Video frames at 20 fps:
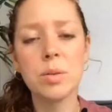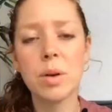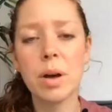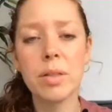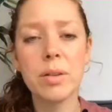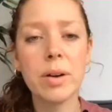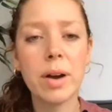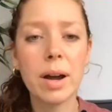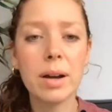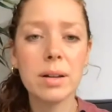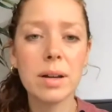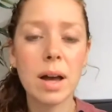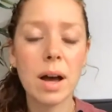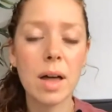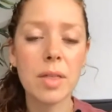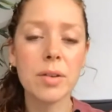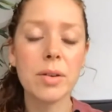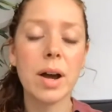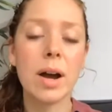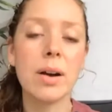into
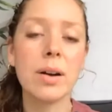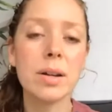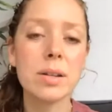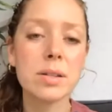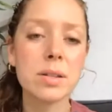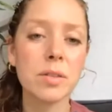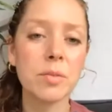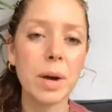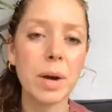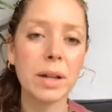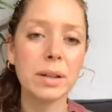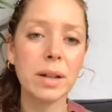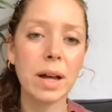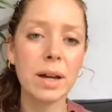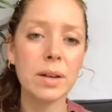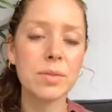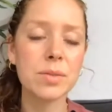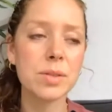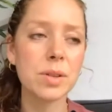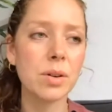other areas of my
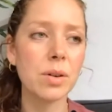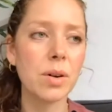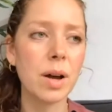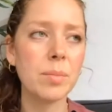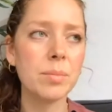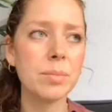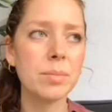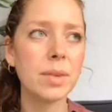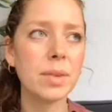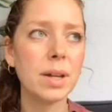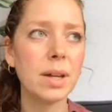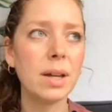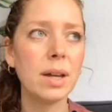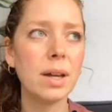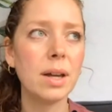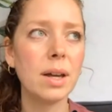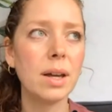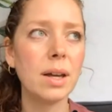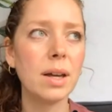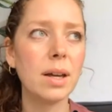life. So
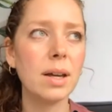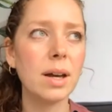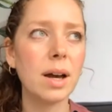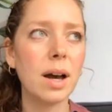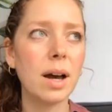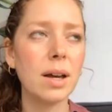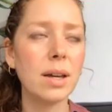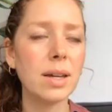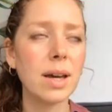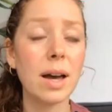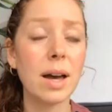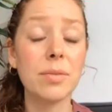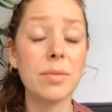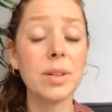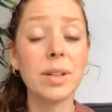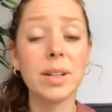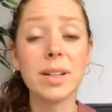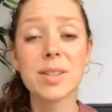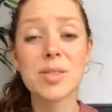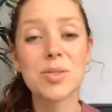I
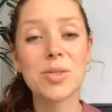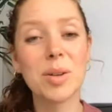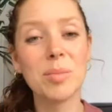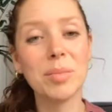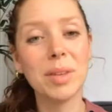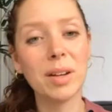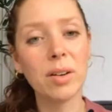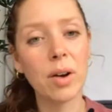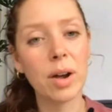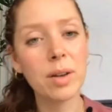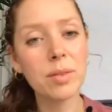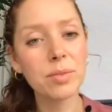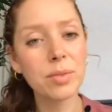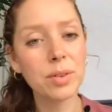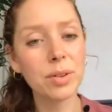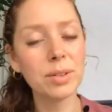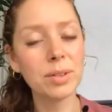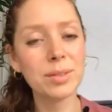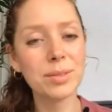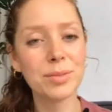feel extremely
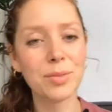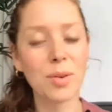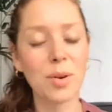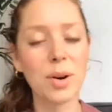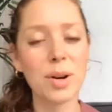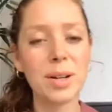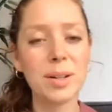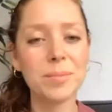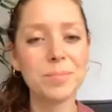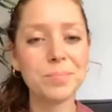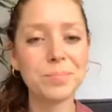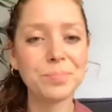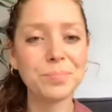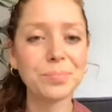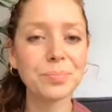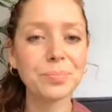grateful for it.